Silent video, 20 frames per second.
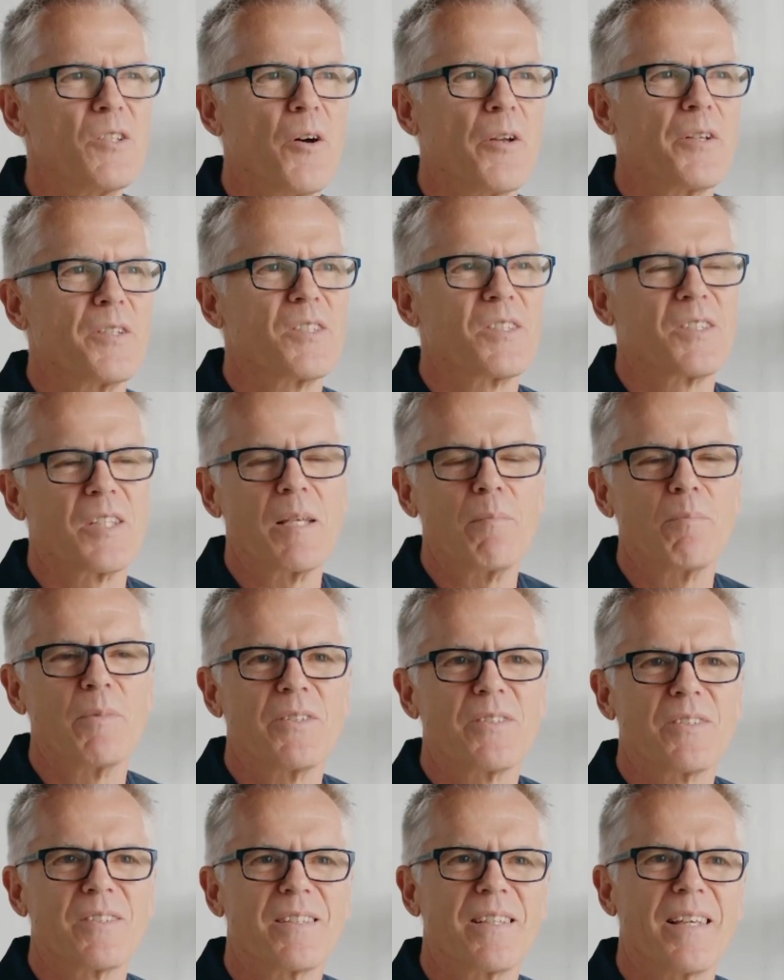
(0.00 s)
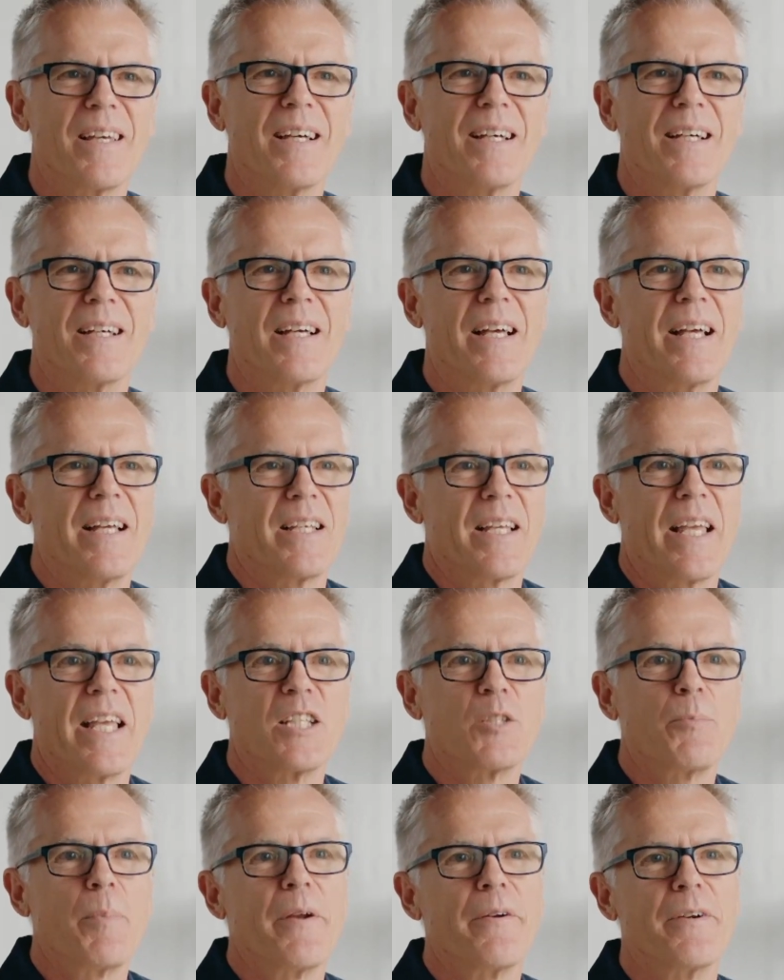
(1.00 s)
not as seamless
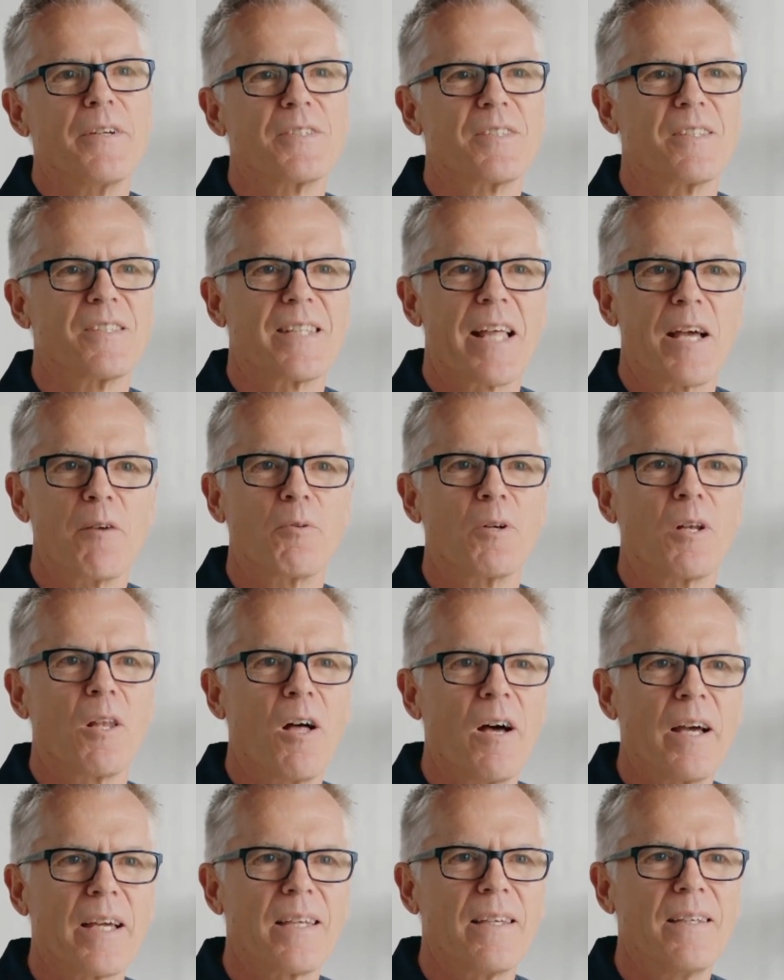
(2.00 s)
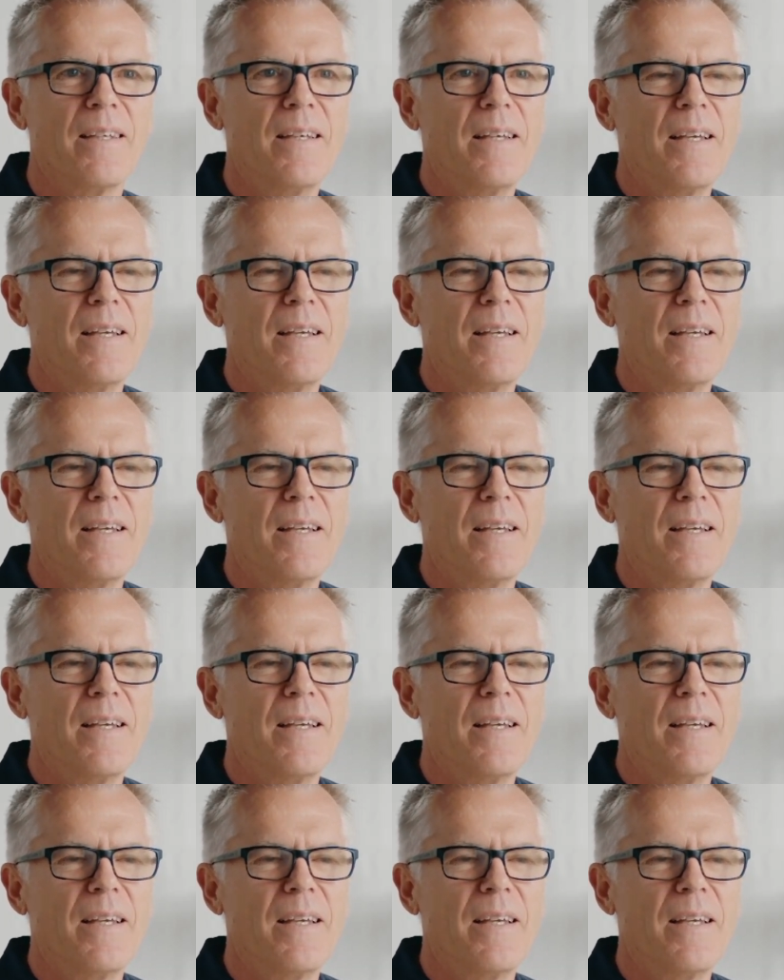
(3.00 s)
experience as they would like,